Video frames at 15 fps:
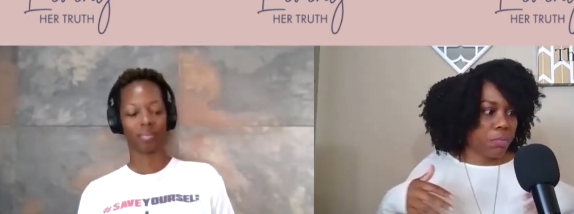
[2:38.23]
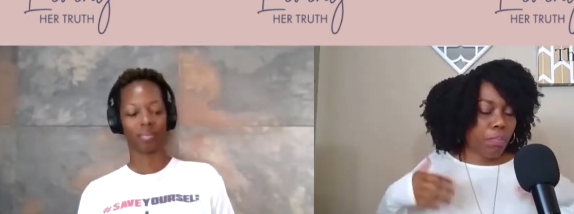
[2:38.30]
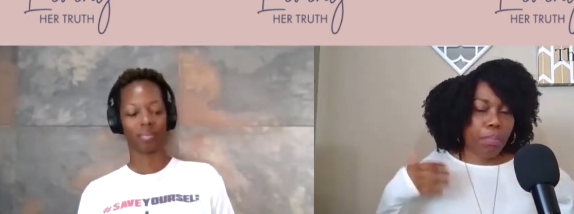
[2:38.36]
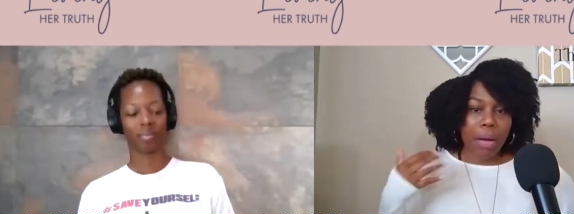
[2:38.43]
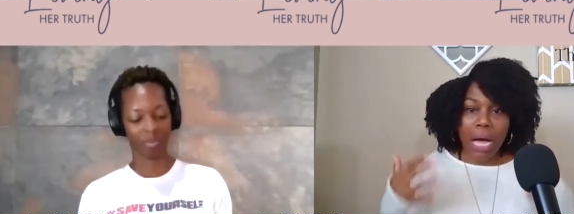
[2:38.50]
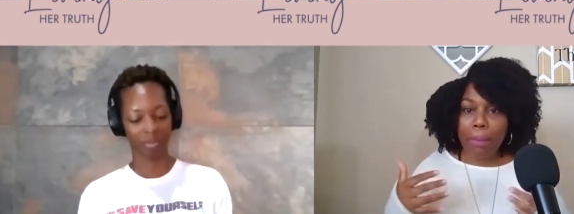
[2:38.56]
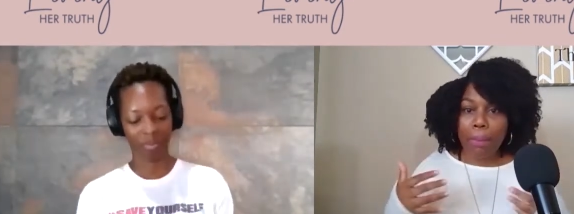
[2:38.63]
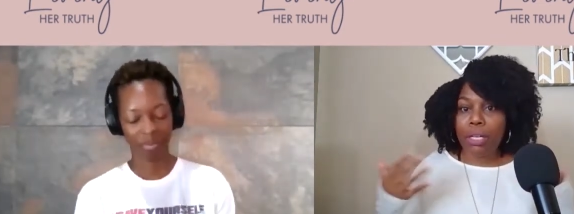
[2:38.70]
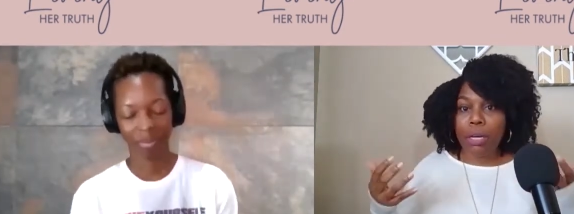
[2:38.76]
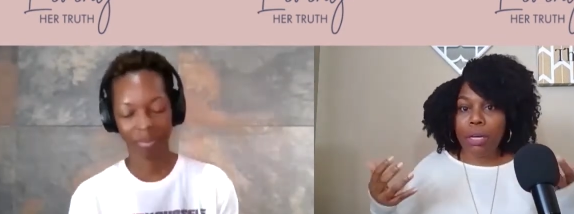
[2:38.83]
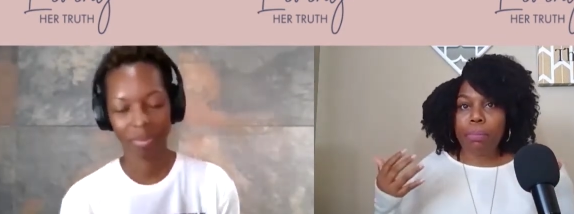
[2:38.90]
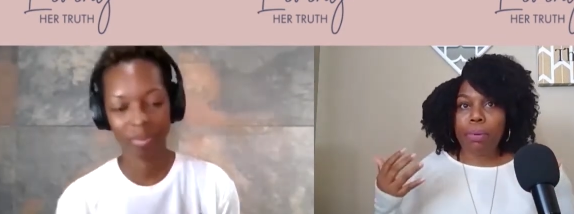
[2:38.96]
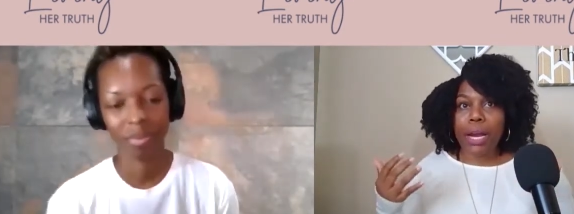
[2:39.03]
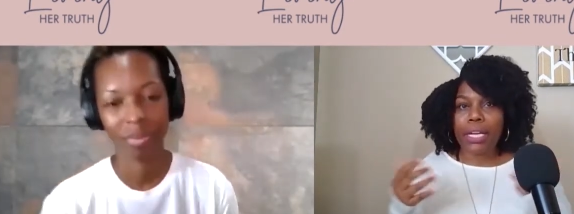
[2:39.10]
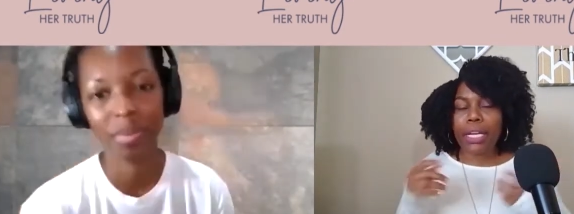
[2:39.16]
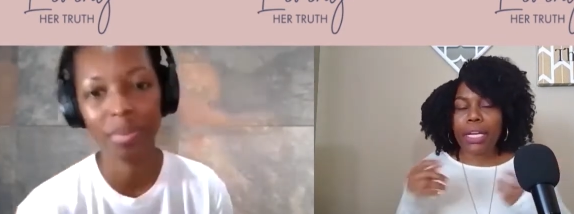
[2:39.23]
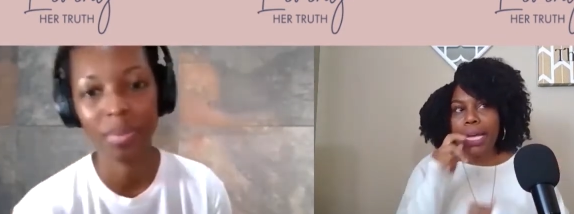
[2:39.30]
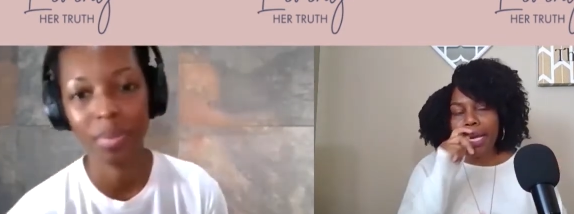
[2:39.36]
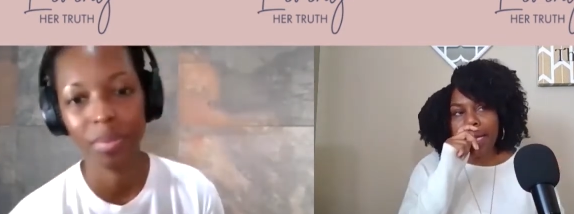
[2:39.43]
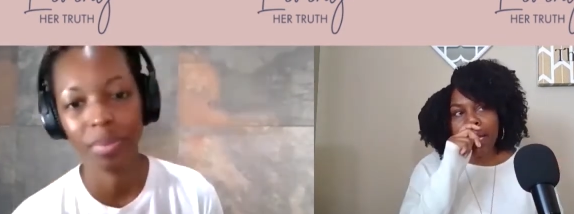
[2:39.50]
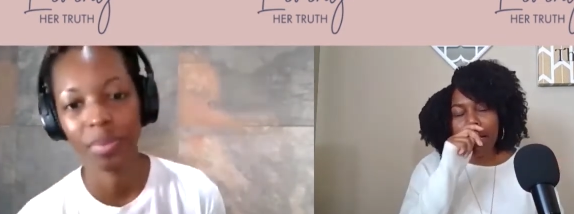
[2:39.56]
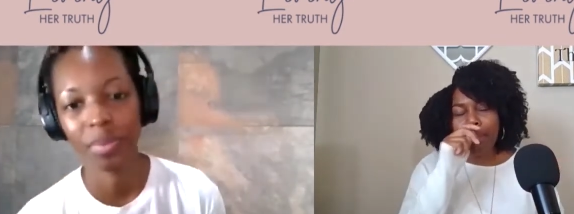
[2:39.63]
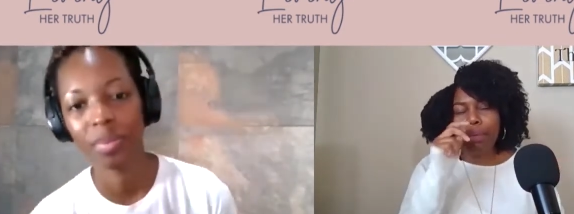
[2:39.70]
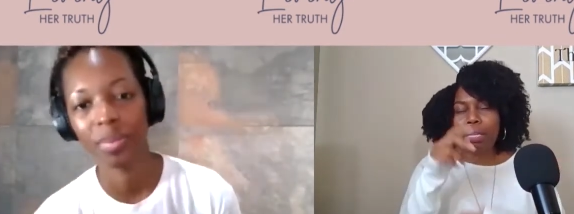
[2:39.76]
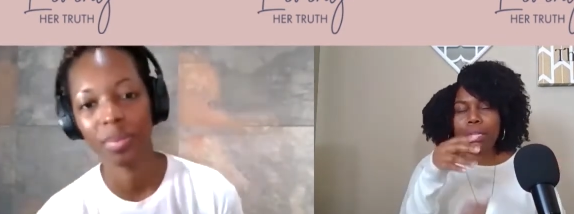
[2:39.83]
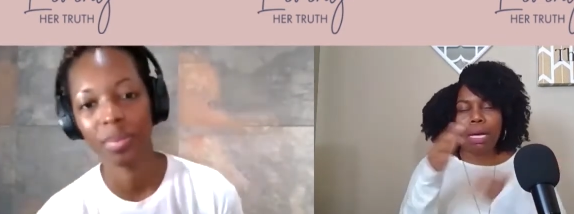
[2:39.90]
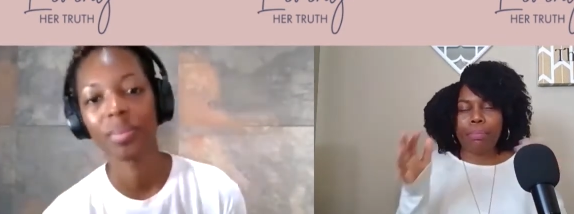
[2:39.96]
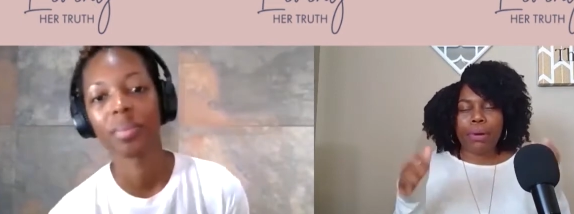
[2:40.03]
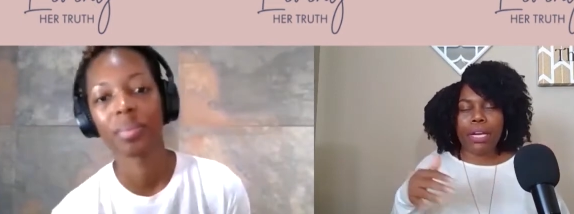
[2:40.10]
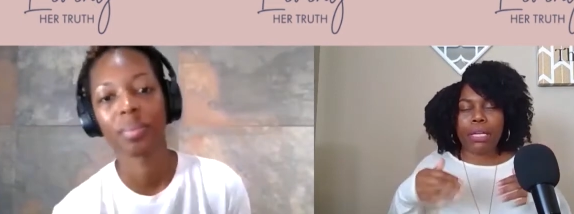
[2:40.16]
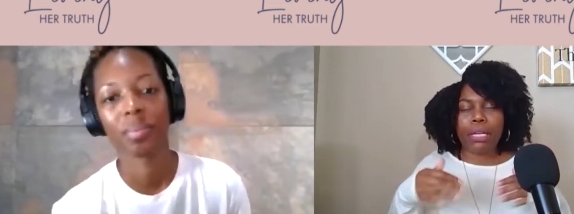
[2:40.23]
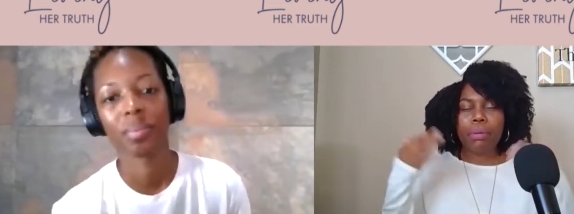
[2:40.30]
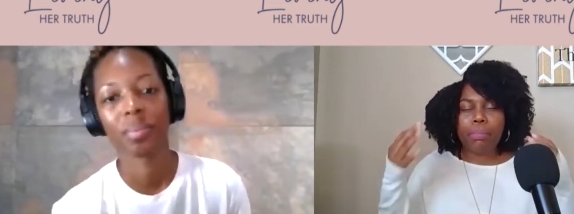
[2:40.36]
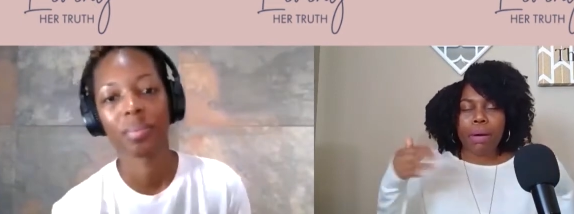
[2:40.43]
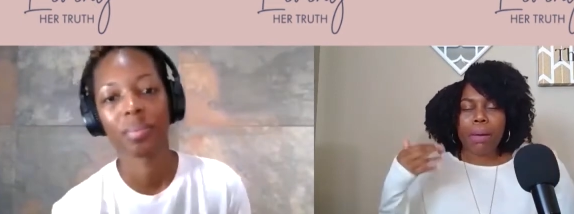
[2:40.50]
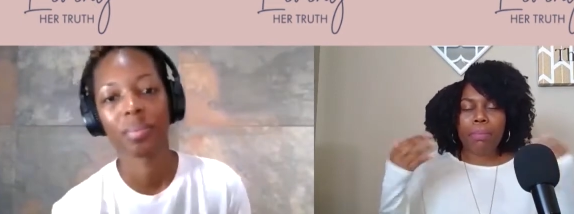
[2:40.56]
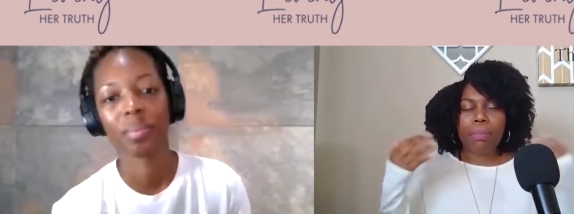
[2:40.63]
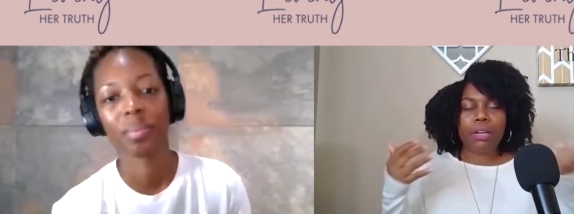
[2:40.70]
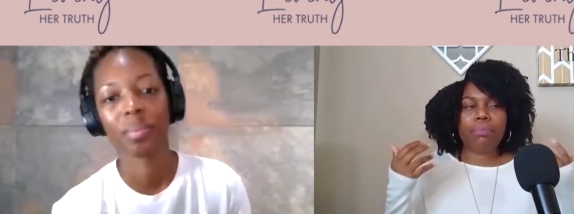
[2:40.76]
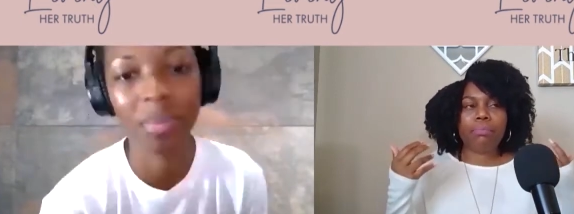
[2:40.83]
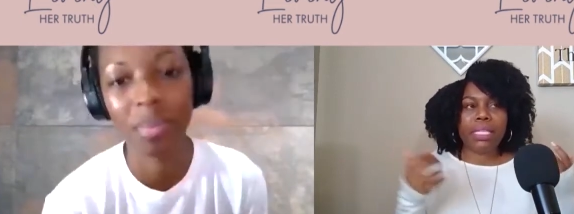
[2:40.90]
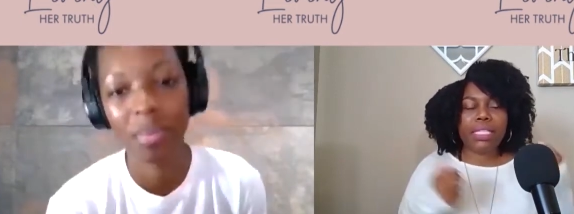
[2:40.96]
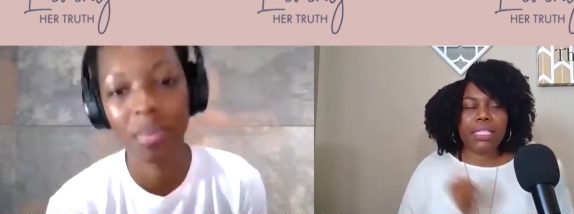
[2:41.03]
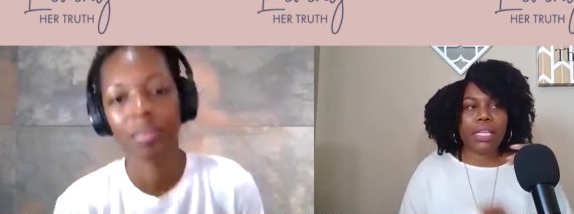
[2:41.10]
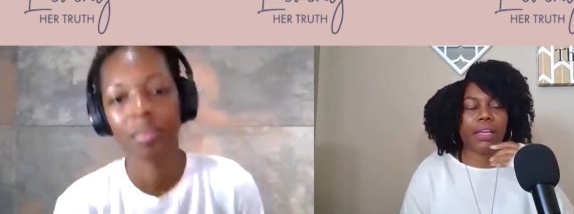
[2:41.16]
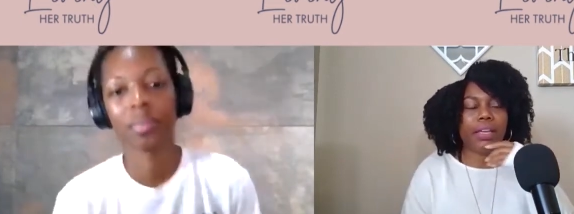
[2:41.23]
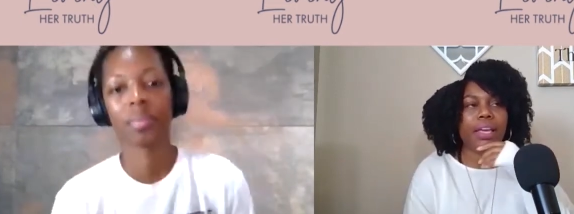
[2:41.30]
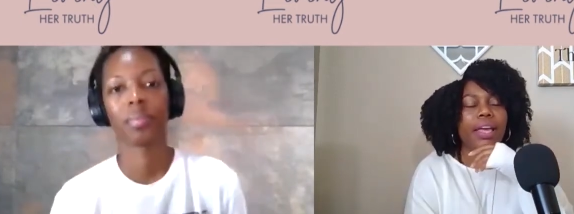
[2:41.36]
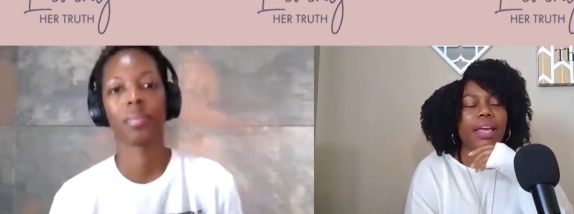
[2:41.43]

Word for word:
Speaker 1: popping up pregnant and i mean not pregnant but popping up missing